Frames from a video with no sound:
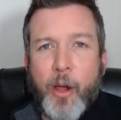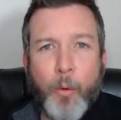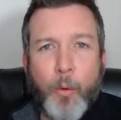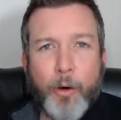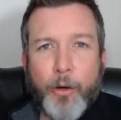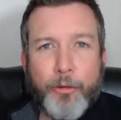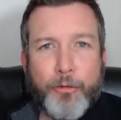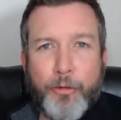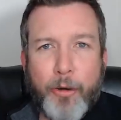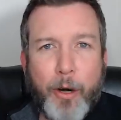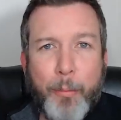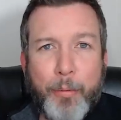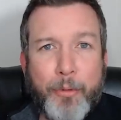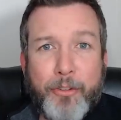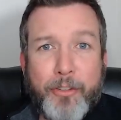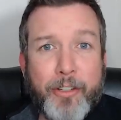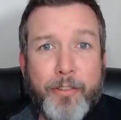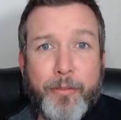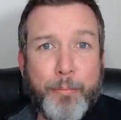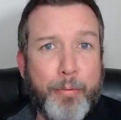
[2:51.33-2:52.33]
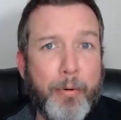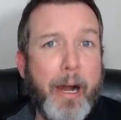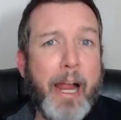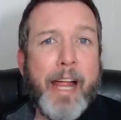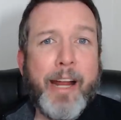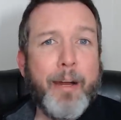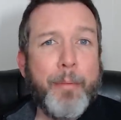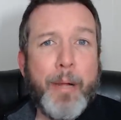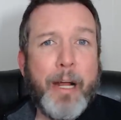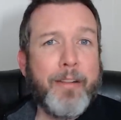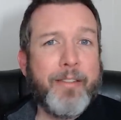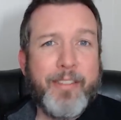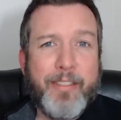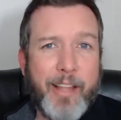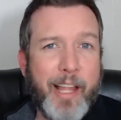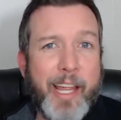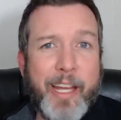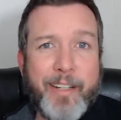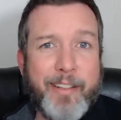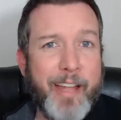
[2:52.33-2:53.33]
where Trump was just bragging about
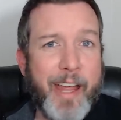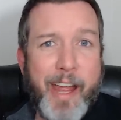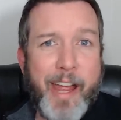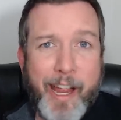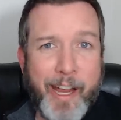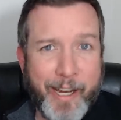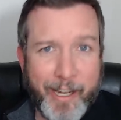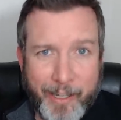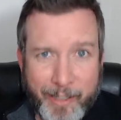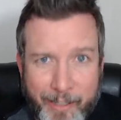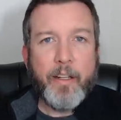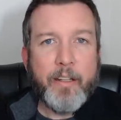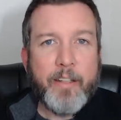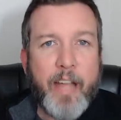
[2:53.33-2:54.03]
slang tang.